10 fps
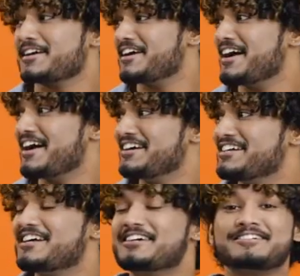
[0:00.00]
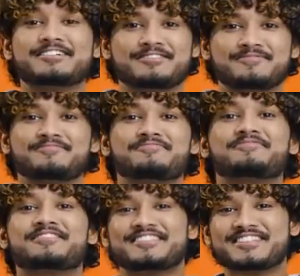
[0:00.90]
India's main stock
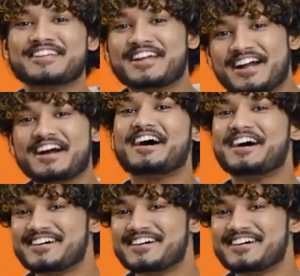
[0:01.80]
index, Sensex,